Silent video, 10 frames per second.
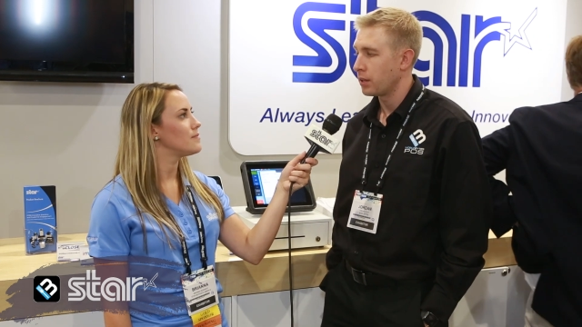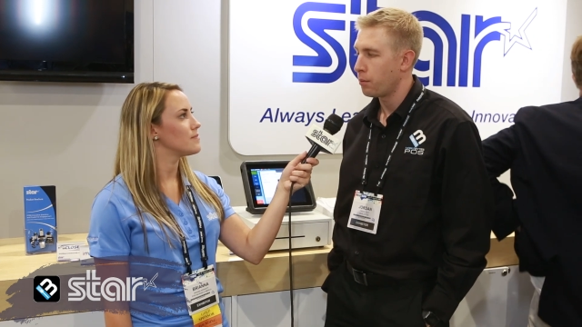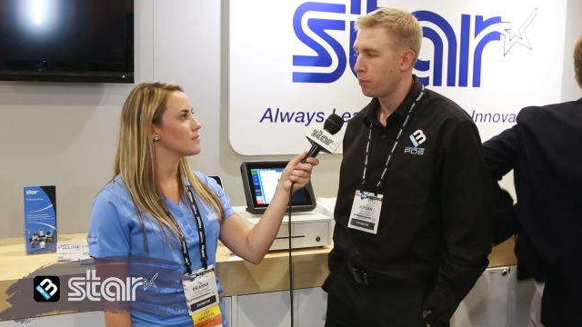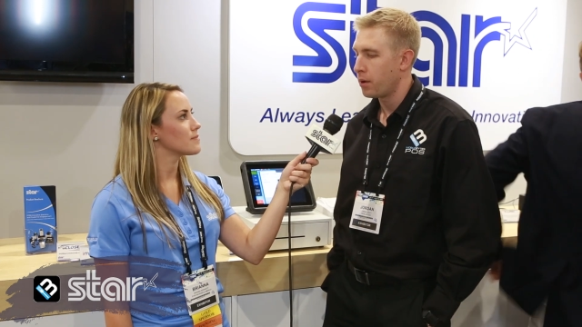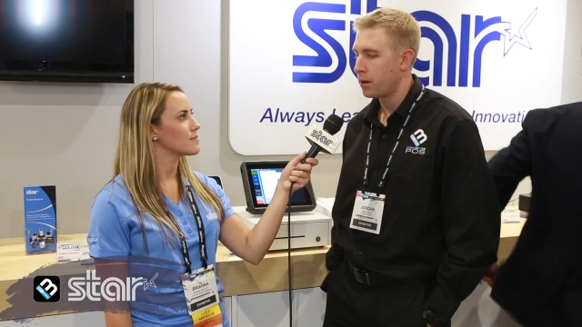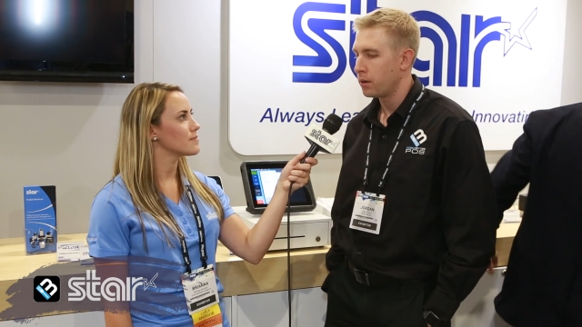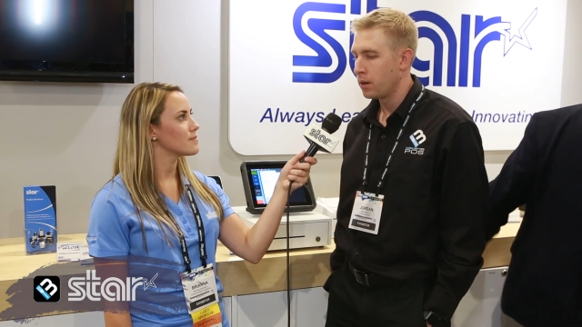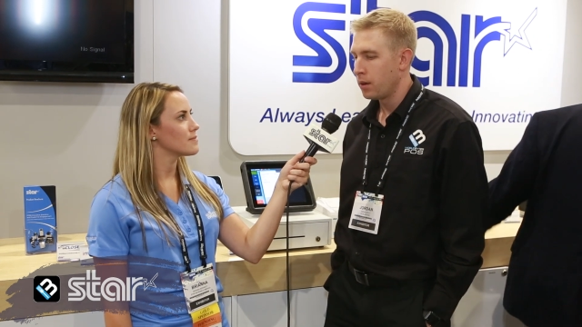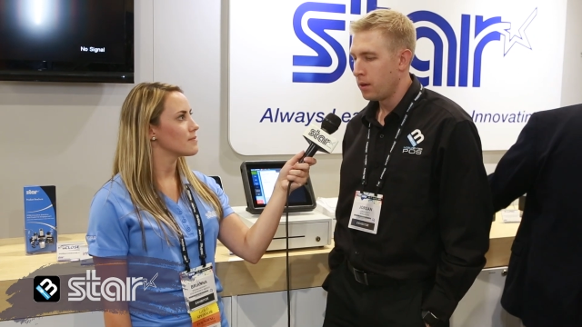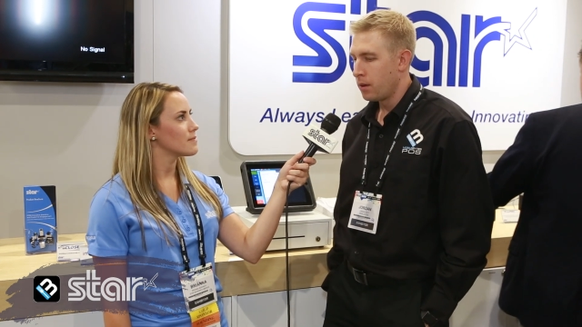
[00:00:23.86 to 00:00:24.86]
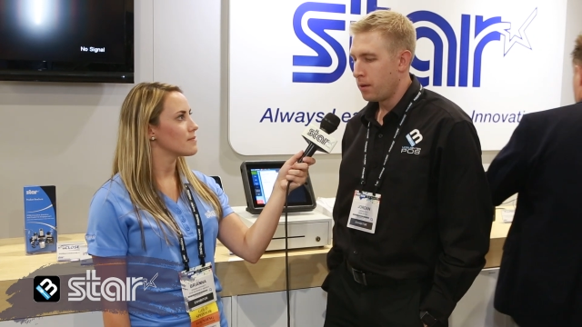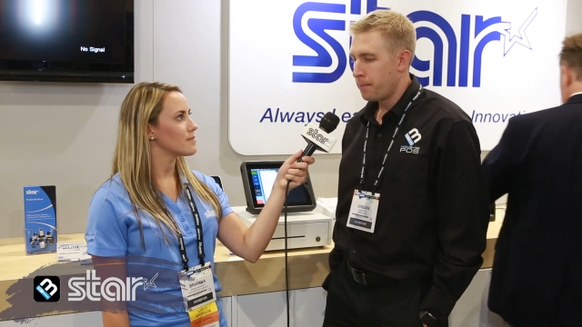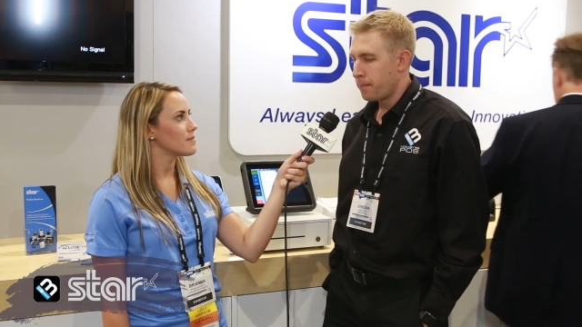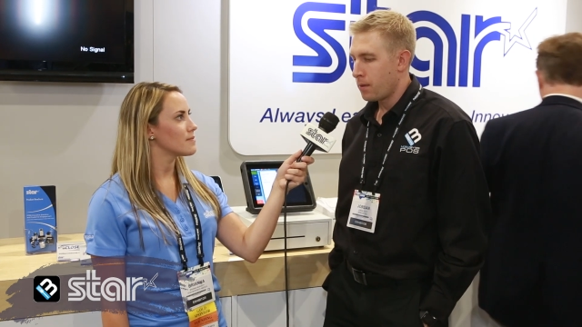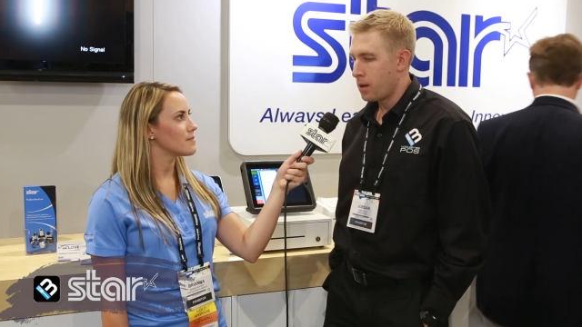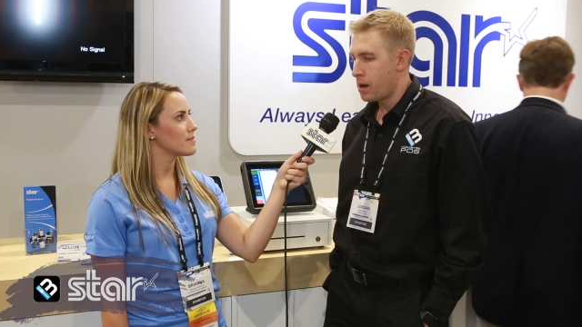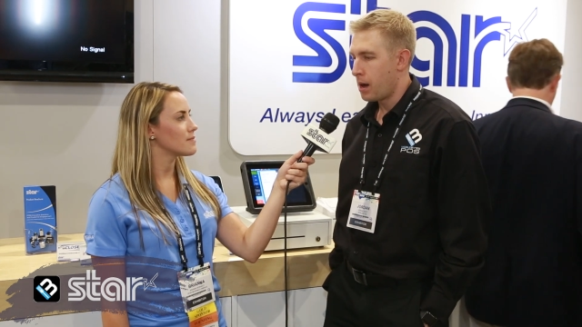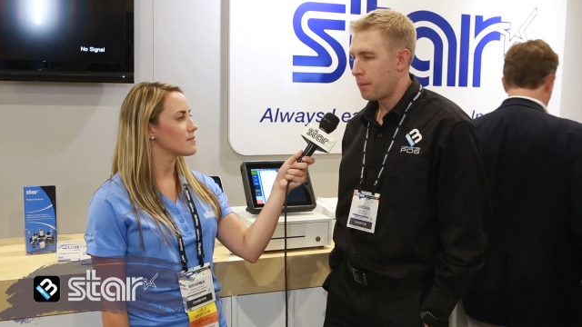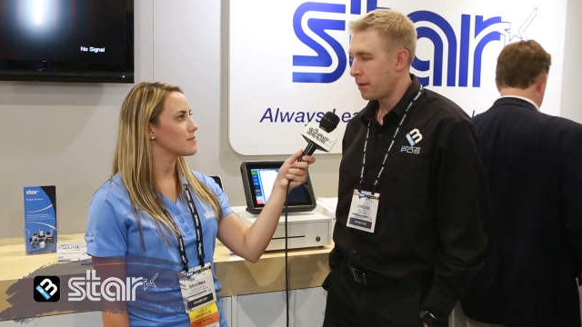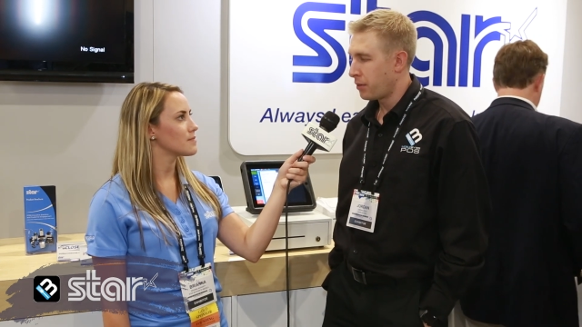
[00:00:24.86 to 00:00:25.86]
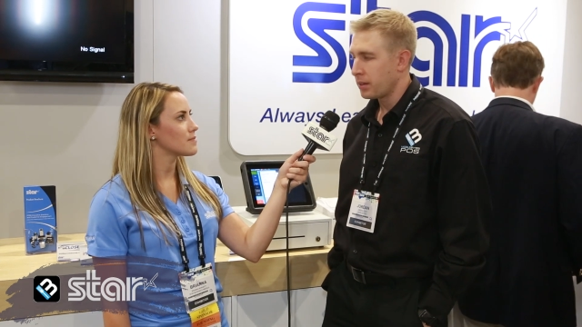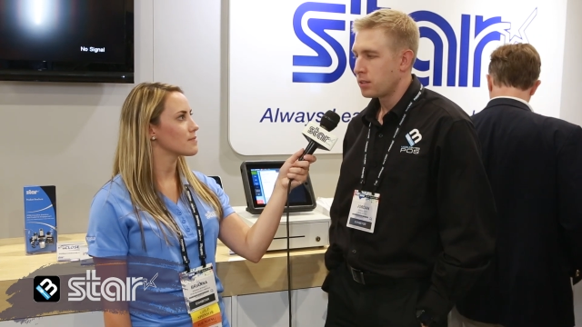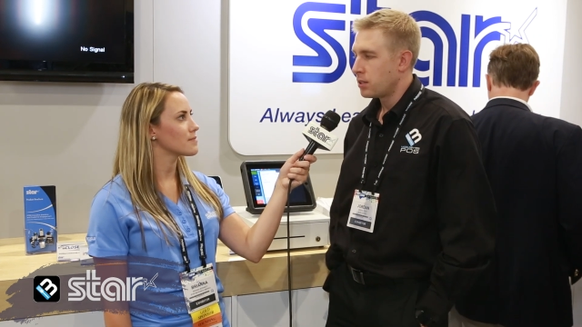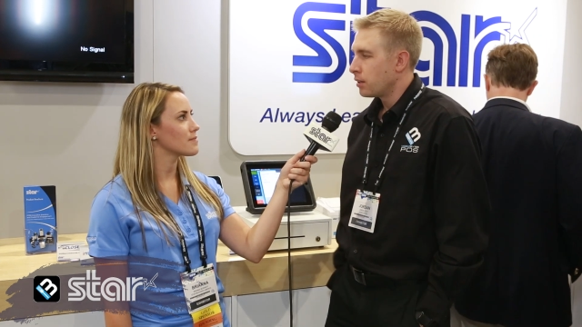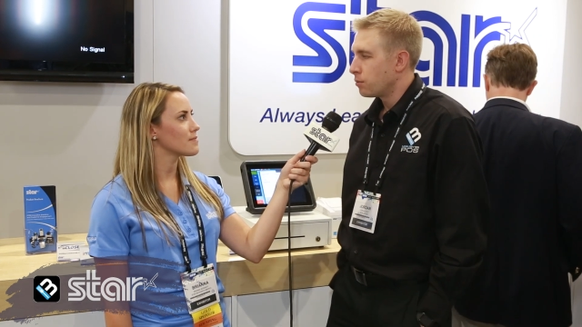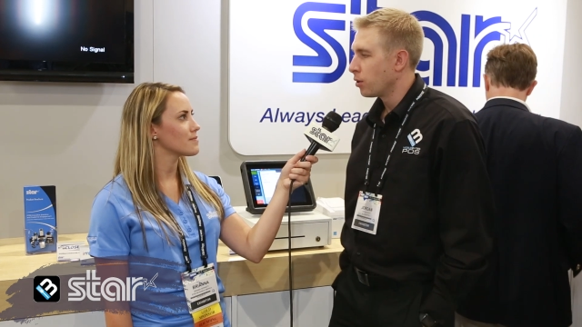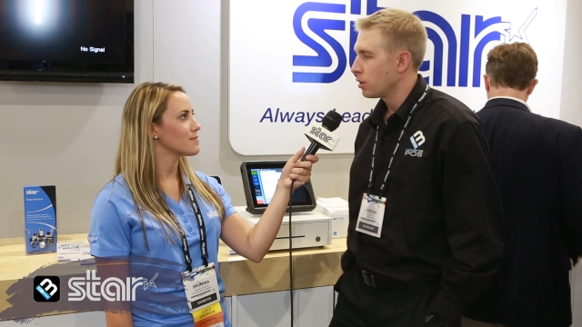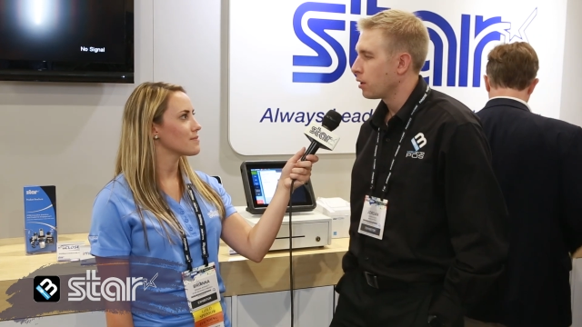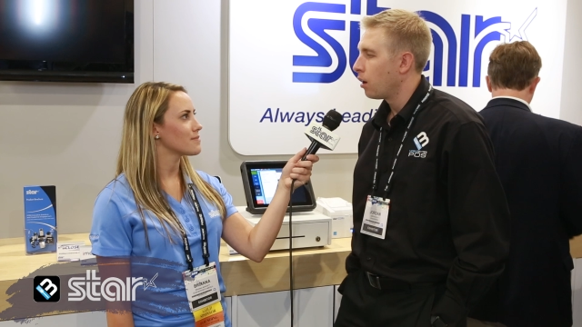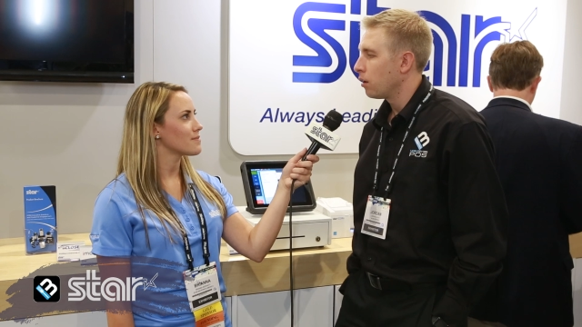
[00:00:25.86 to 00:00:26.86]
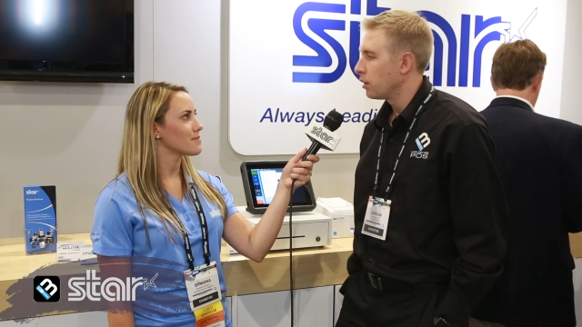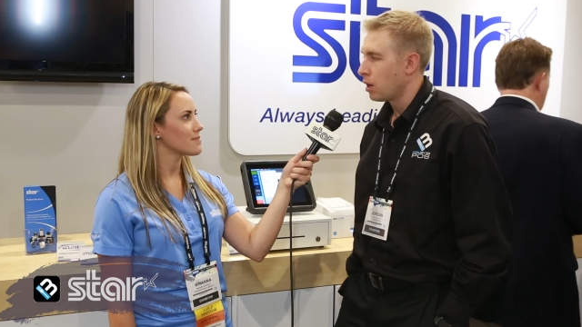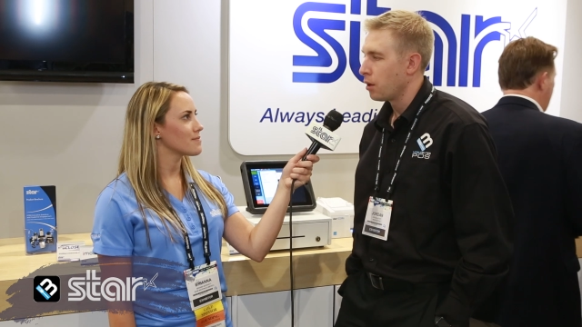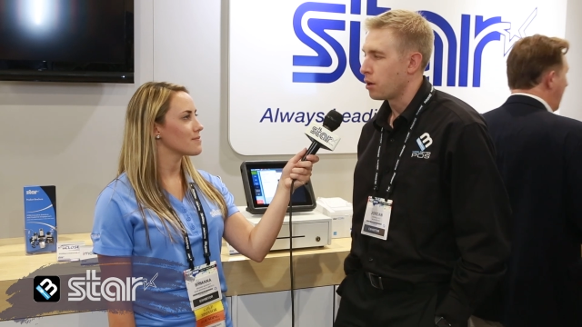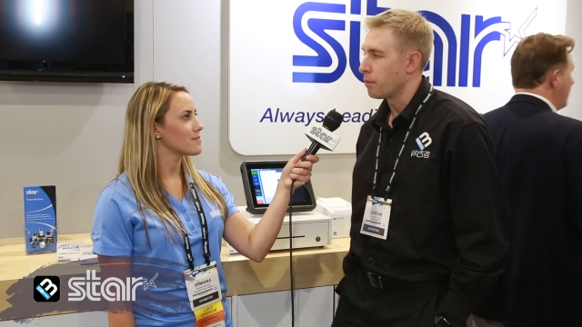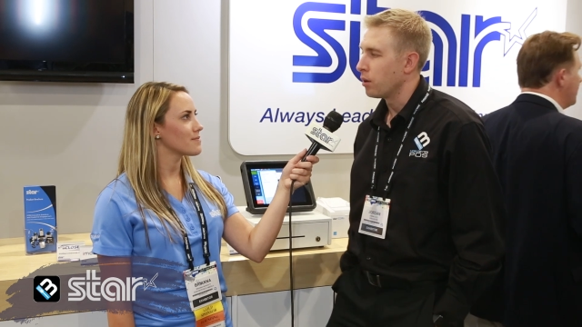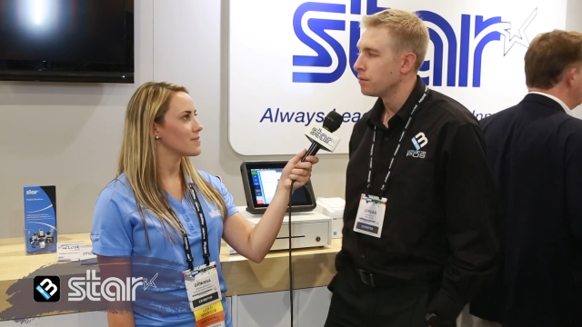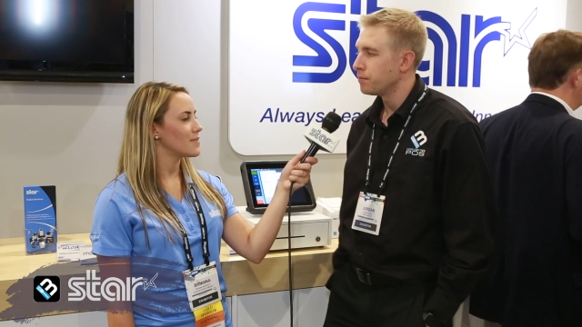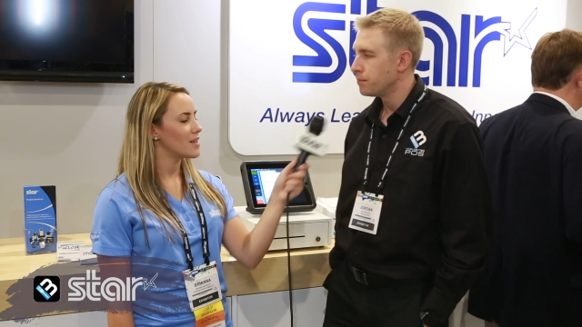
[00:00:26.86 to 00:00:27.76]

Speaker 1: label printer, um, and I think that's it. Mostly all it's all thermal.